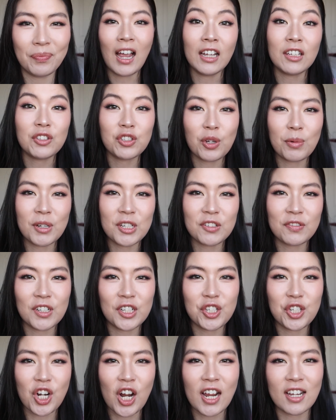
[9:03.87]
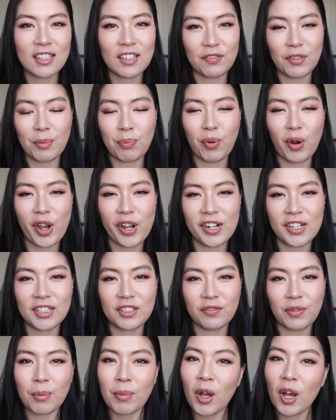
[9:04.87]
I had so much fun trying different products
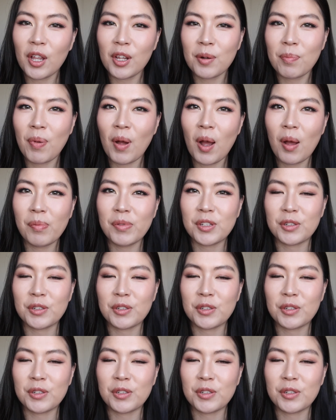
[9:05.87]
from ColourPop.